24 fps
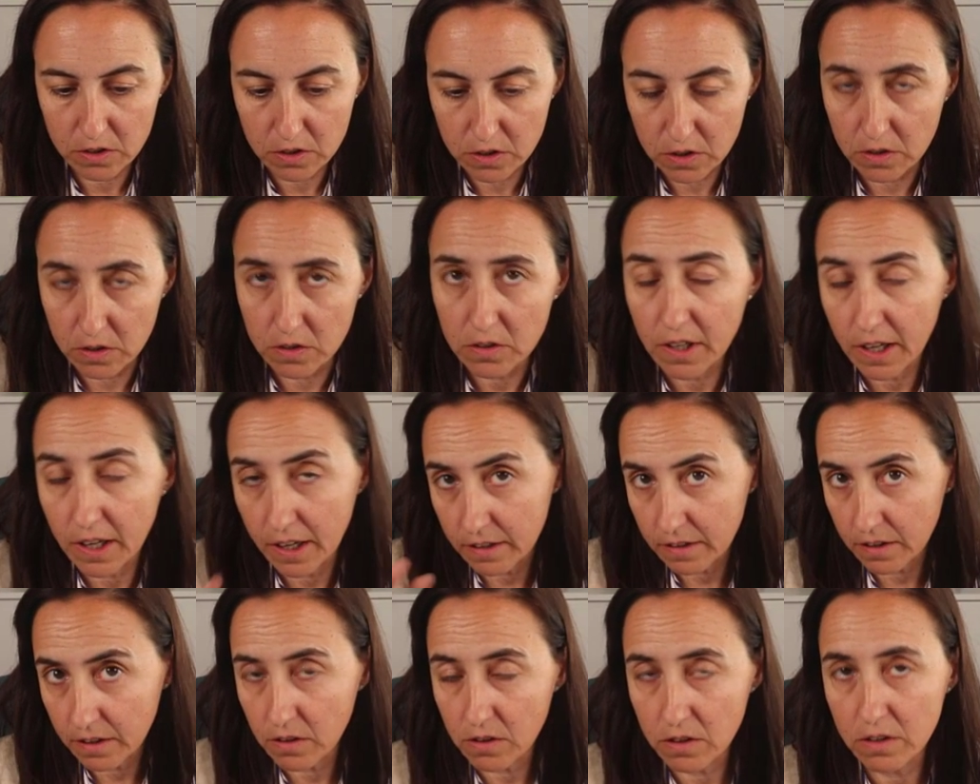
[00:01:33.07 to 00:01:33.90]
two
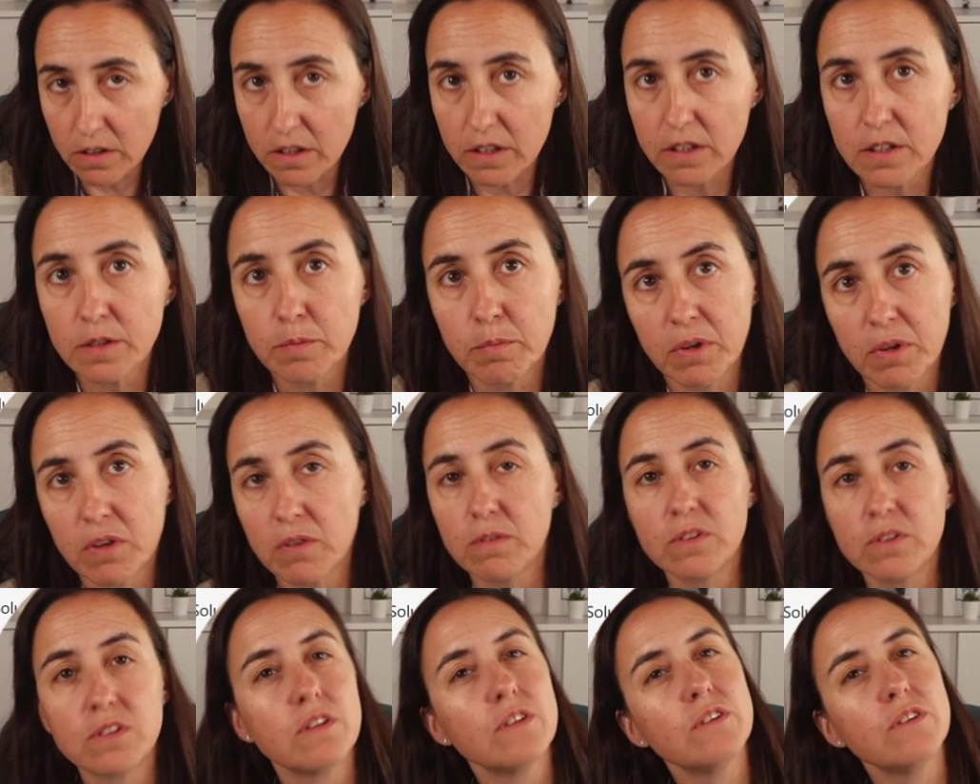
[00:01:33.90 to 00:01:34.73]
categories, but
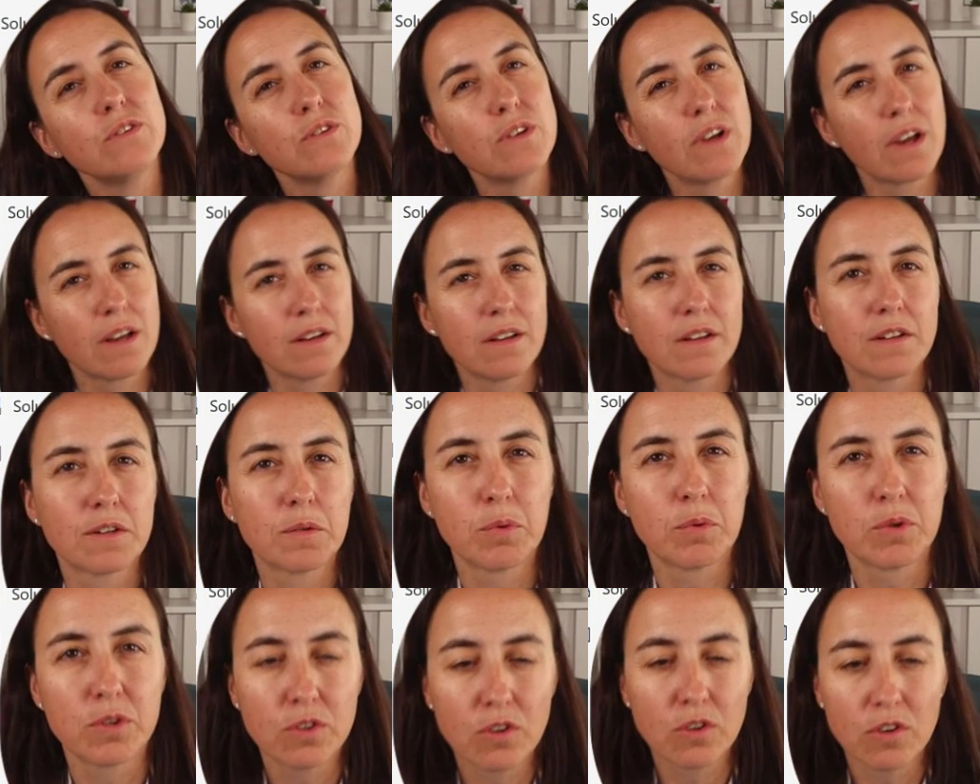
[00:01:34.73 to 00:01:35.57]
obviously you can
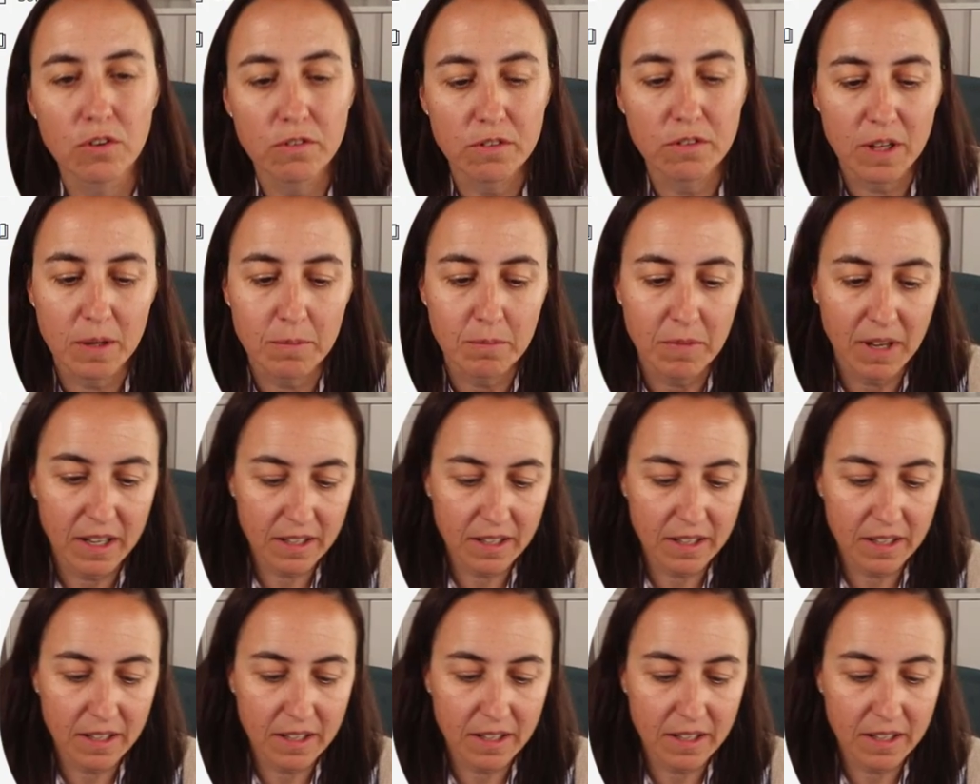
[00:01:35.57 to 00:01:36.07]
export all of them.